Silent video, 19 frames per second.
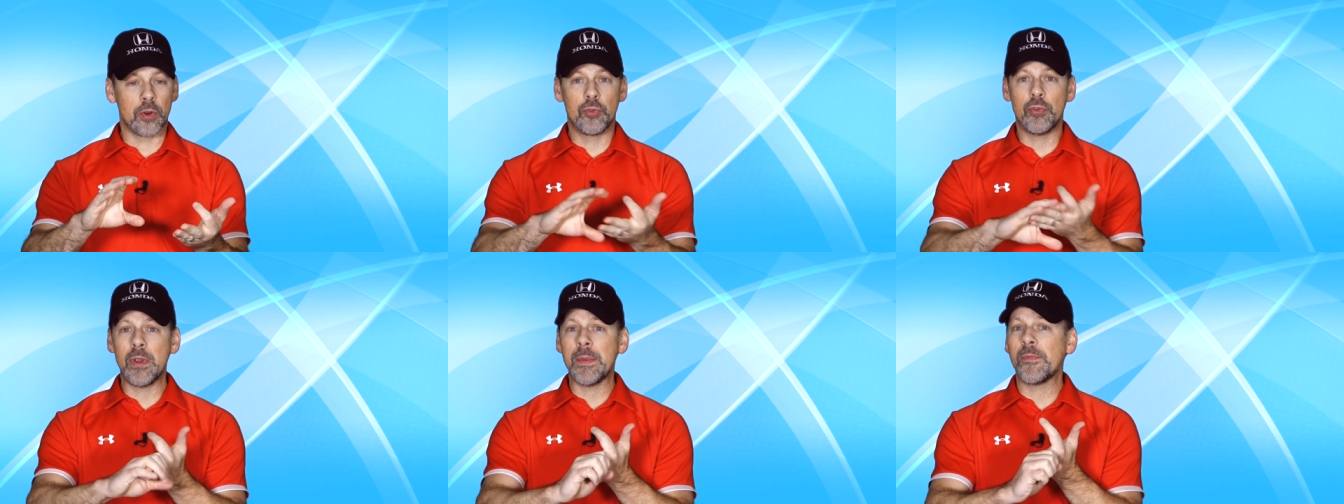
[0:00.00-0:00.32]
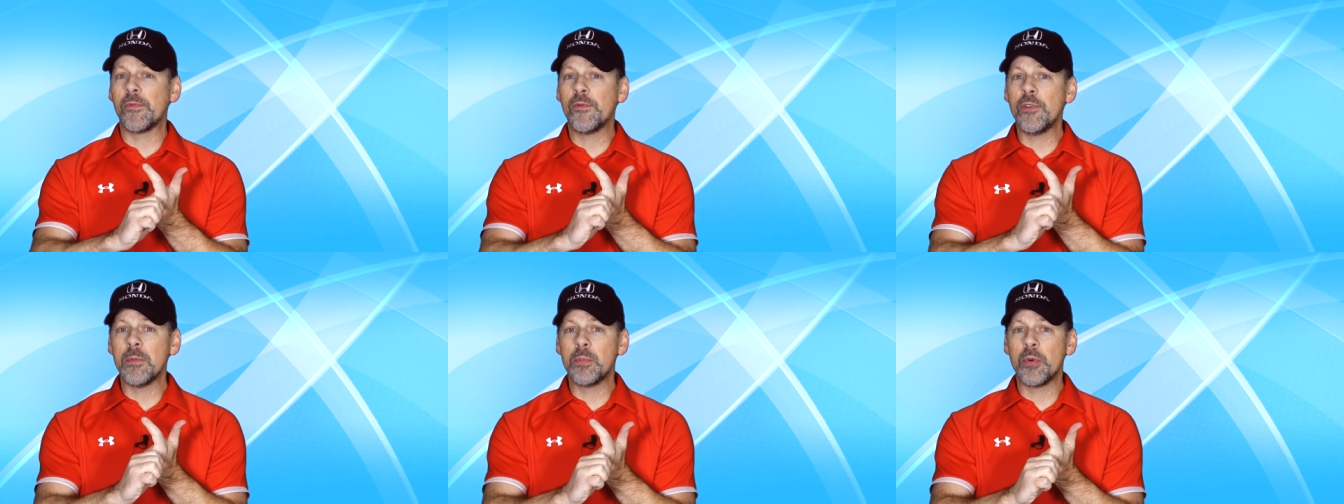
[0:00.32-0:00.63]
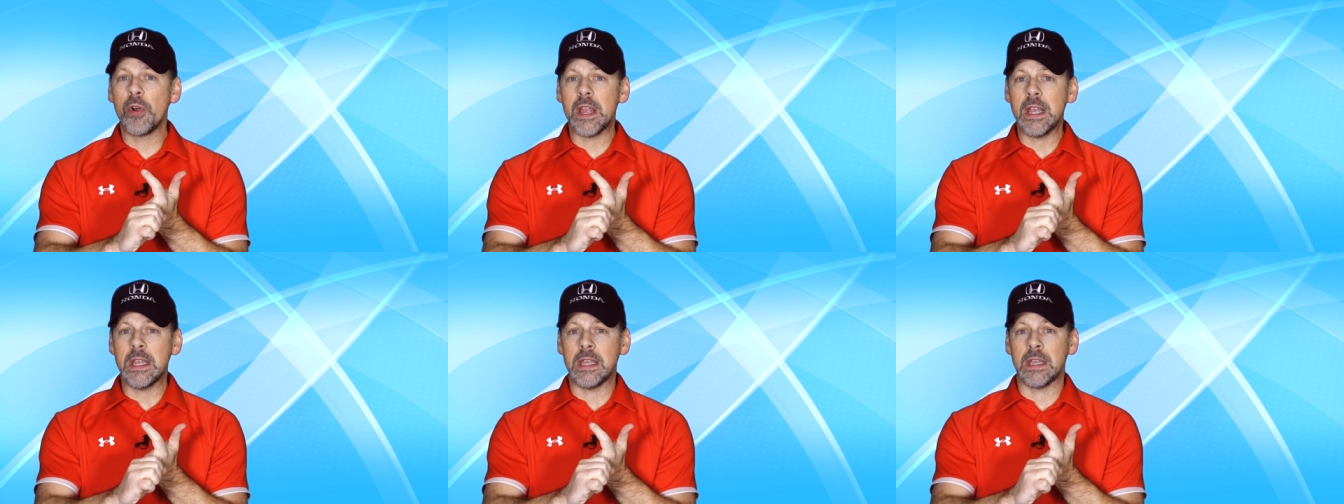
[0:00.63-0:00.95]
grip for
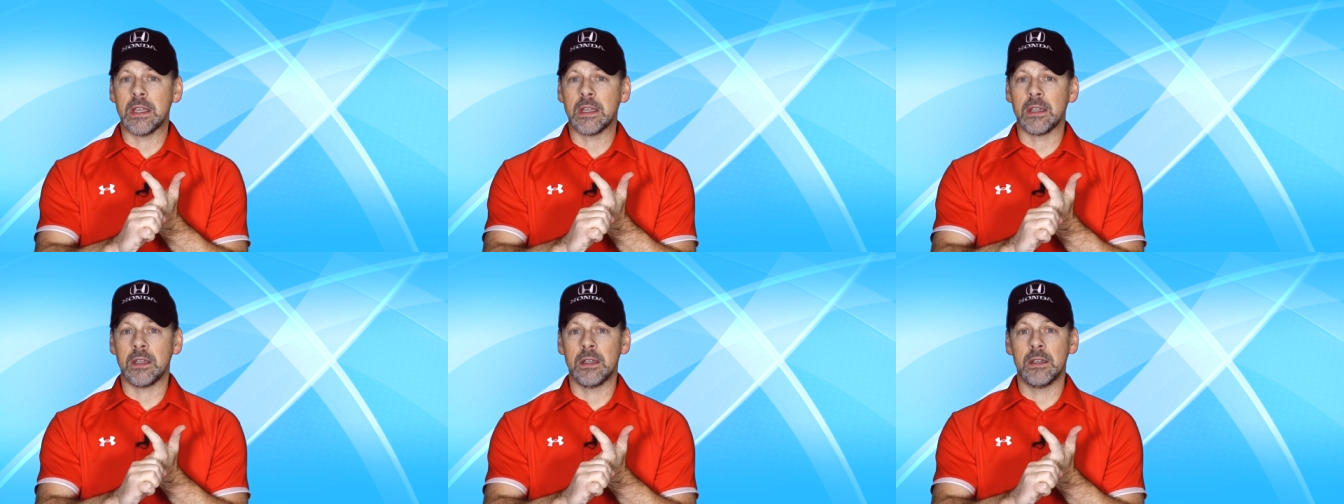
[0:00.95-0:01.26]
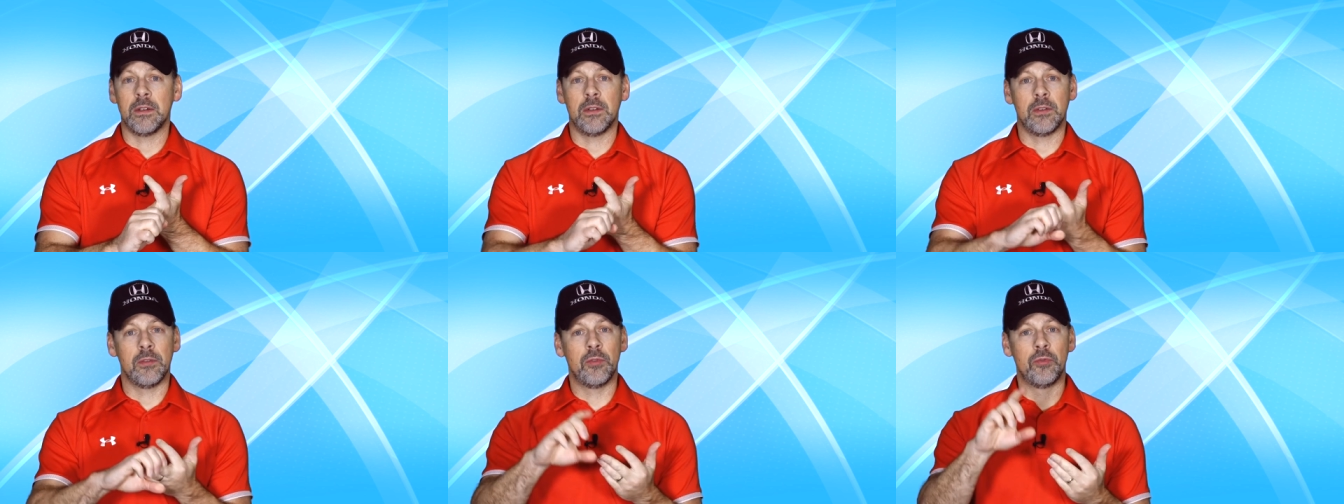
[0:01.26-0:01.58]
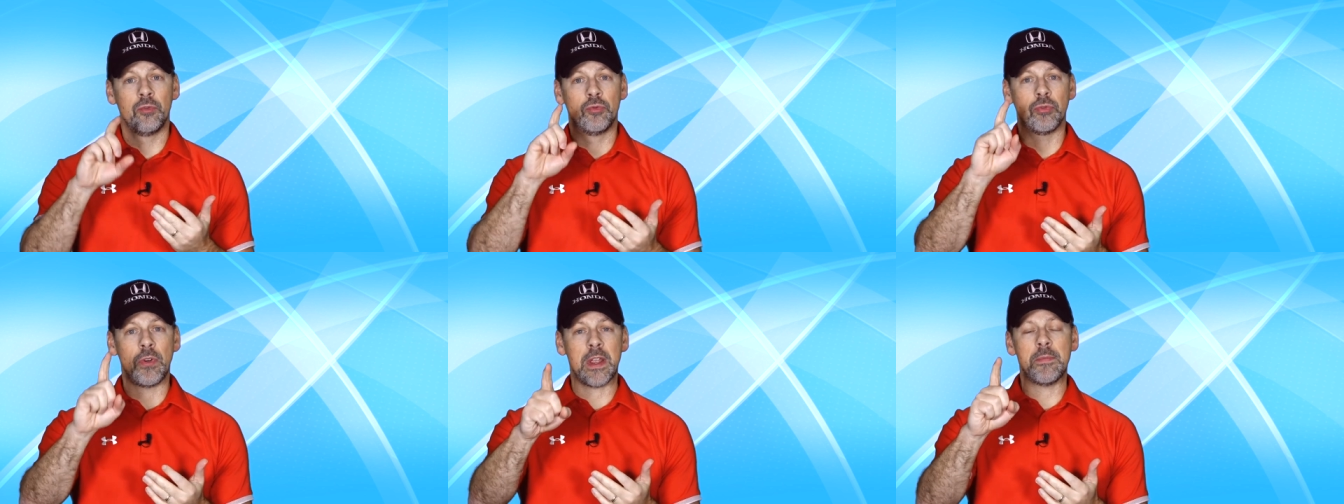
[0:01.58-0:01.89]
braking.
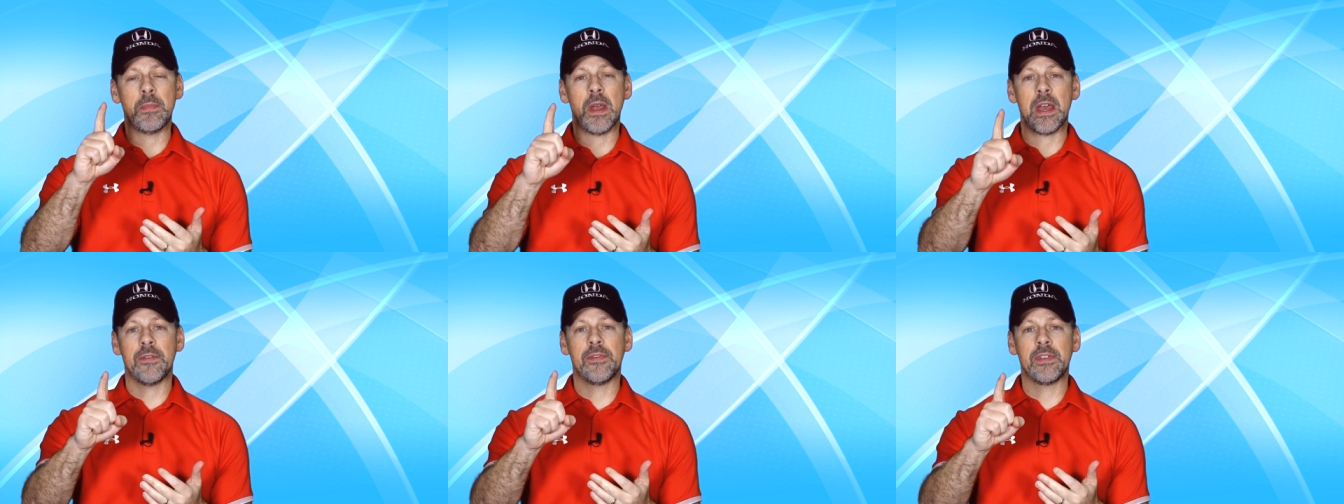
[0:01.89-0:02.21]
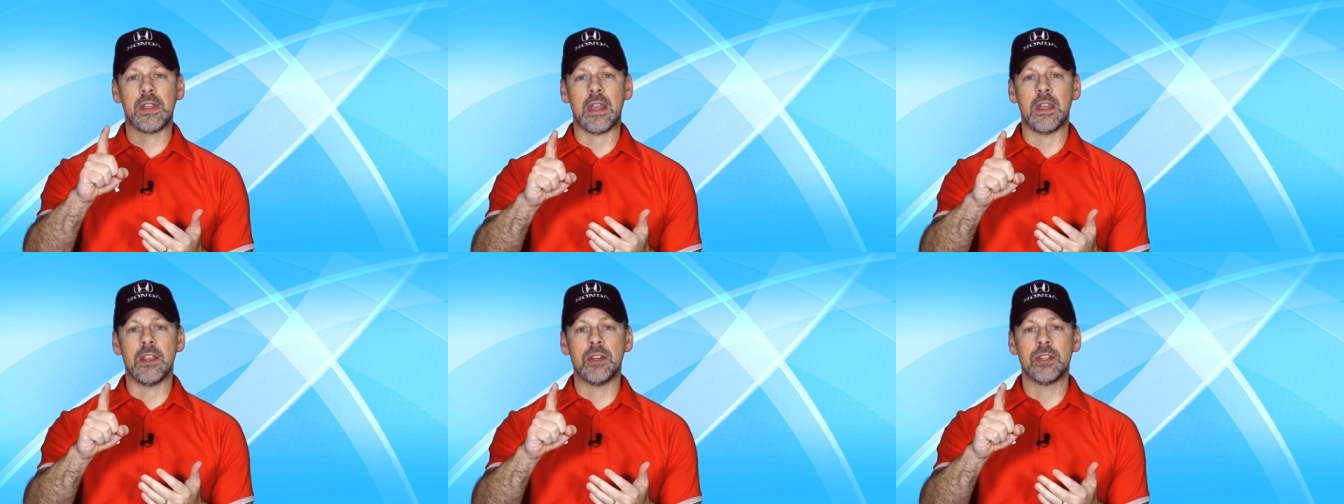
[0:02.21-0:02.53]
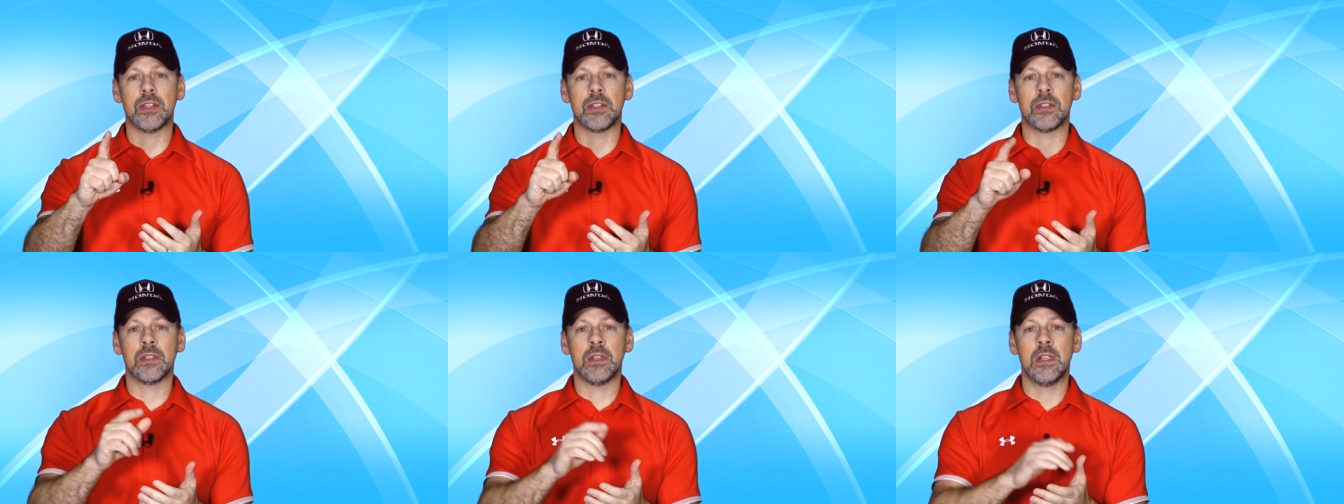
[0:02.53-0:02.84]
Great
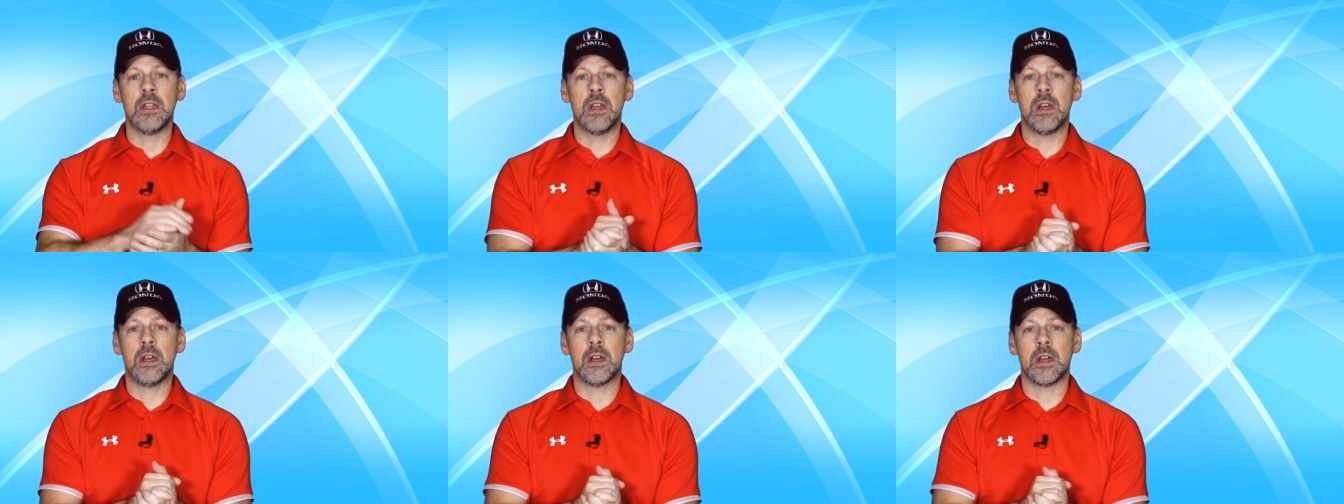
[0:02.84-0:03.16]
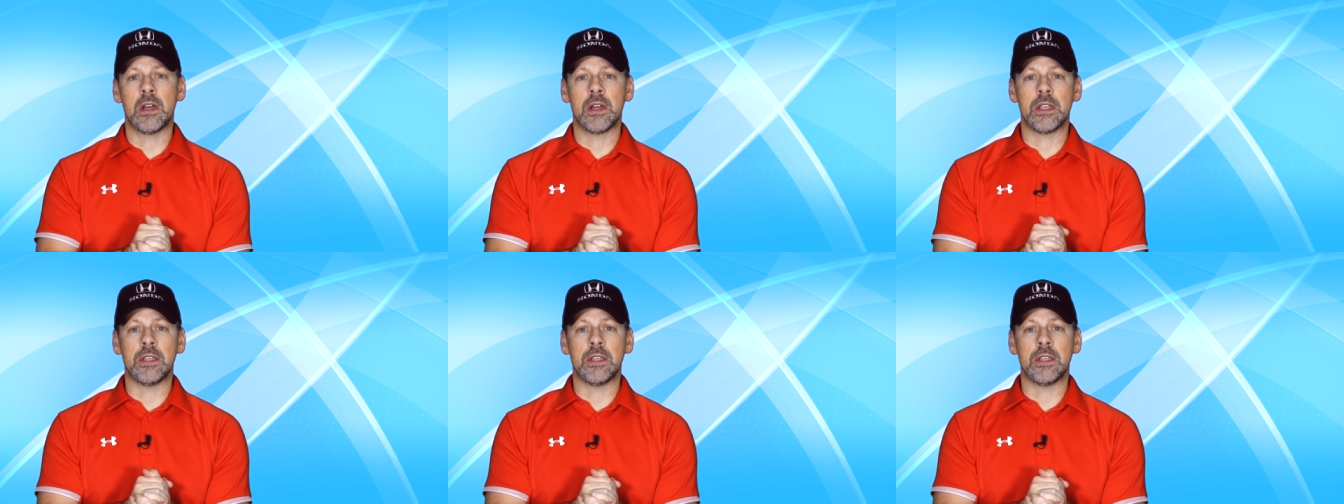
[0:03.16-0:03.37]
modification uh,